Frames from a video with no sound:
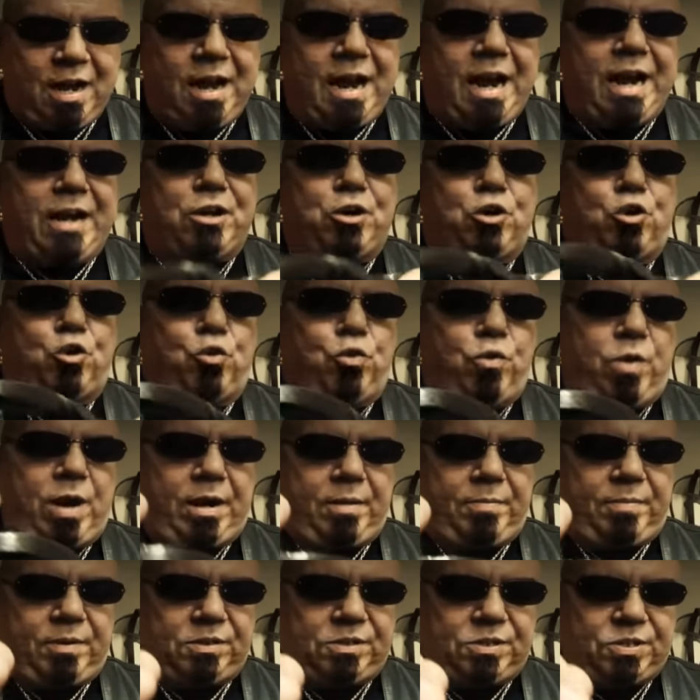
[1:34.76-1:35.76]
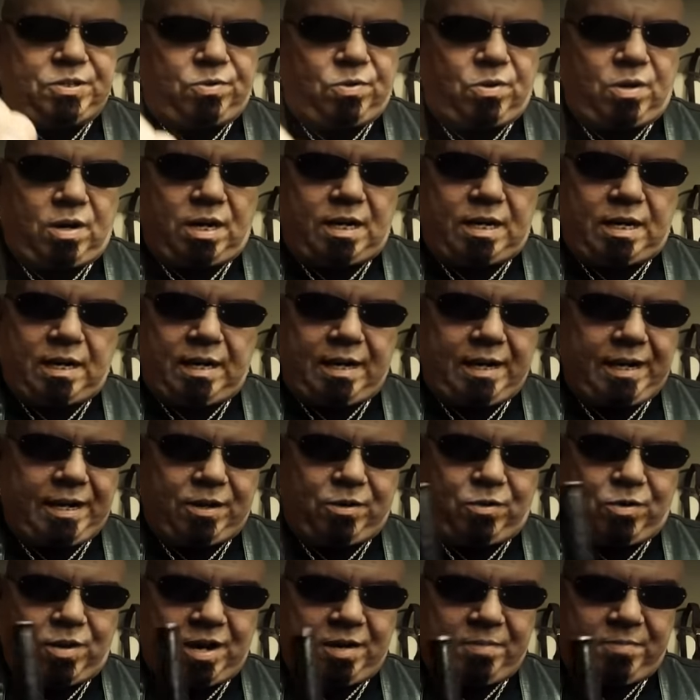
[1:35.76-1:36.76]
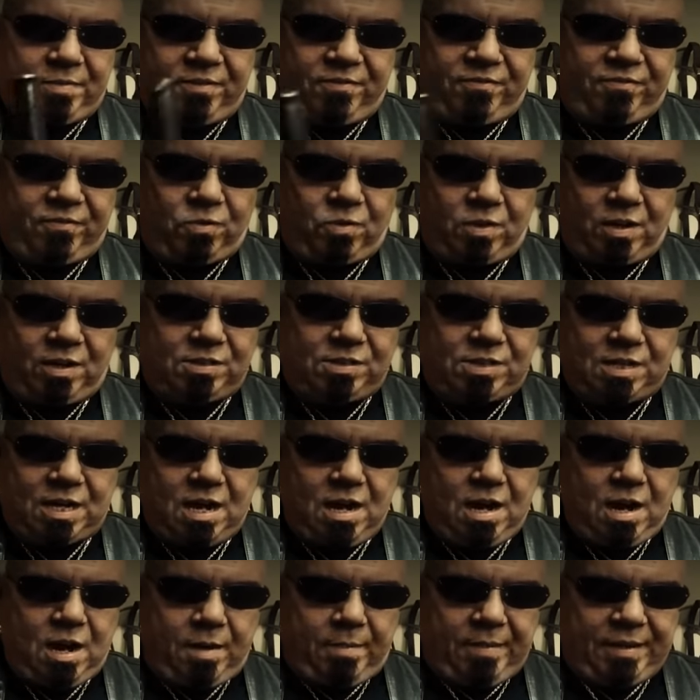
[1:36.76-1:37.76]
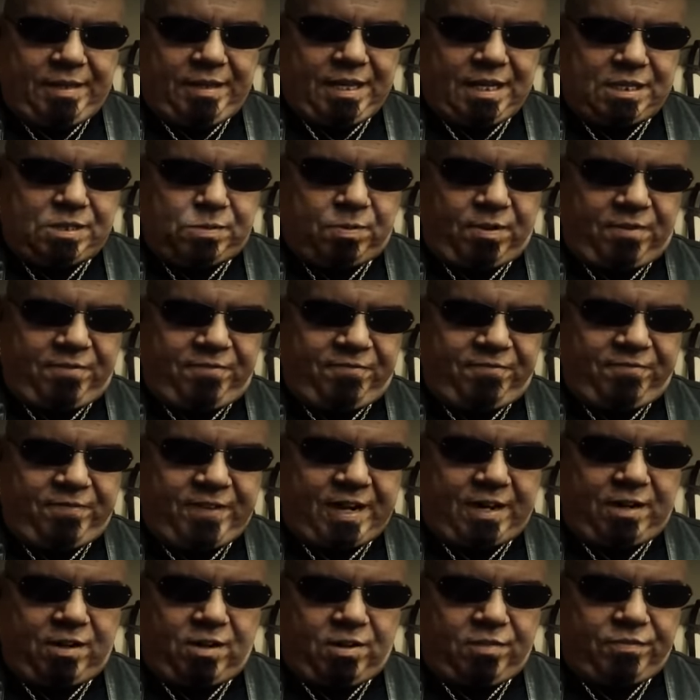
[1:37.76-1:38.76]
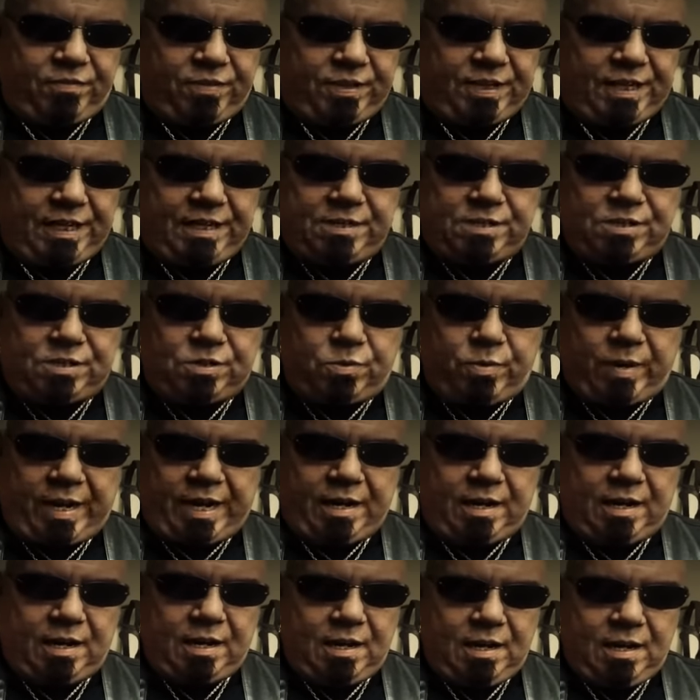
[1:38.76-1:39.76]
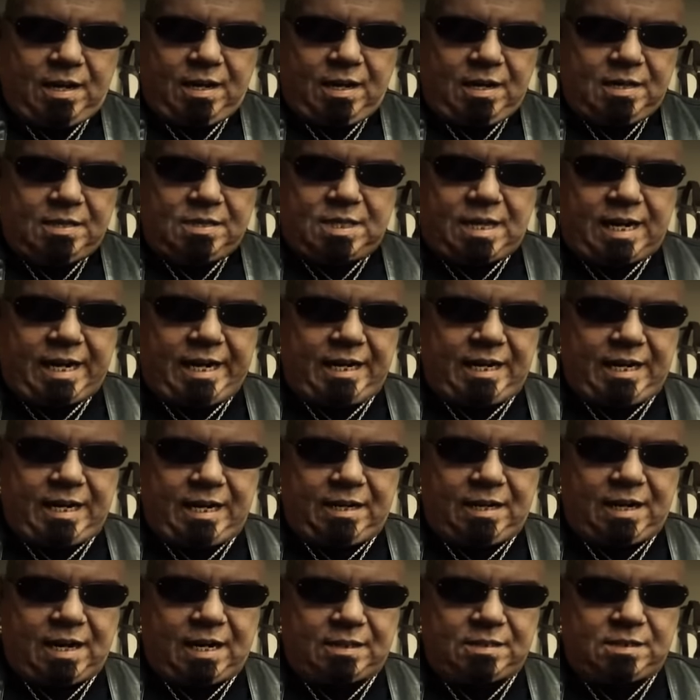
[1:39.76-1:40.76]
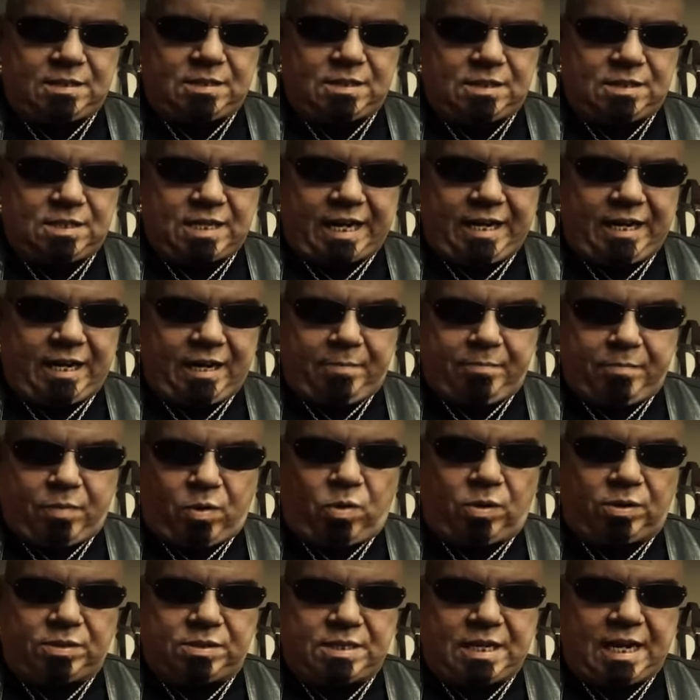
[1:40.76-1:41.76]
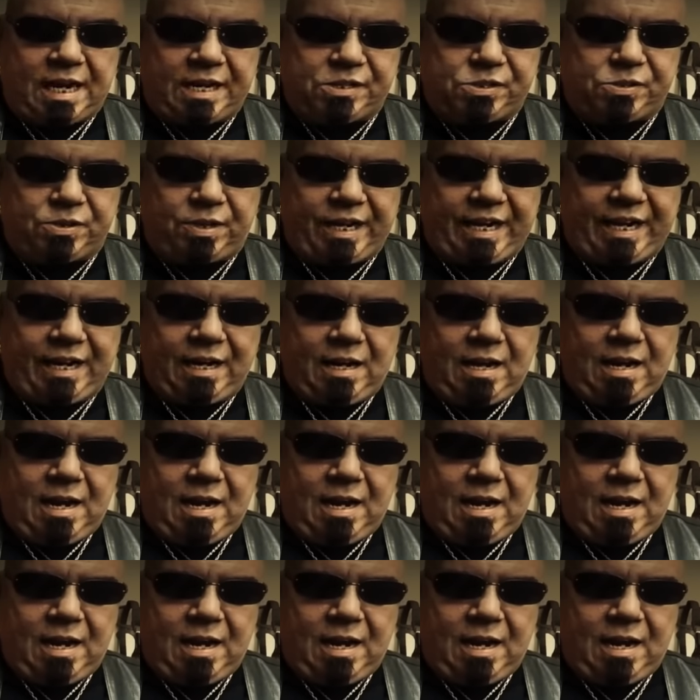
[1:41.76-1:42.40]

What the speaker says: Incredible torque and incredible force. I mean, this would fit over these twin tightening nuts, tightening bolts actually.